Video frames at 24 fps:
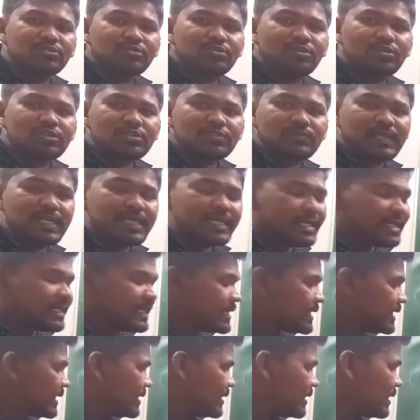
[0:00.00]
those will
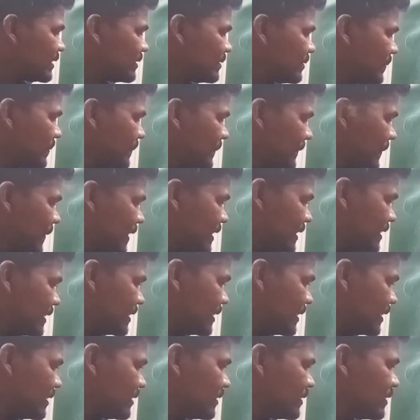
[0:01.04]
decay the
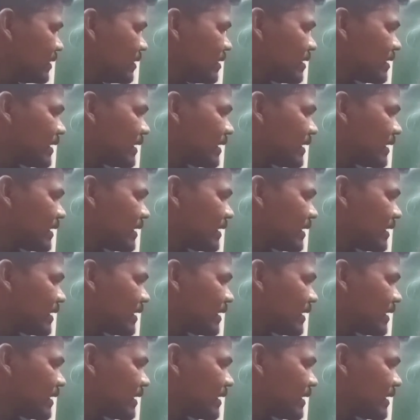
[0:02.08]
material.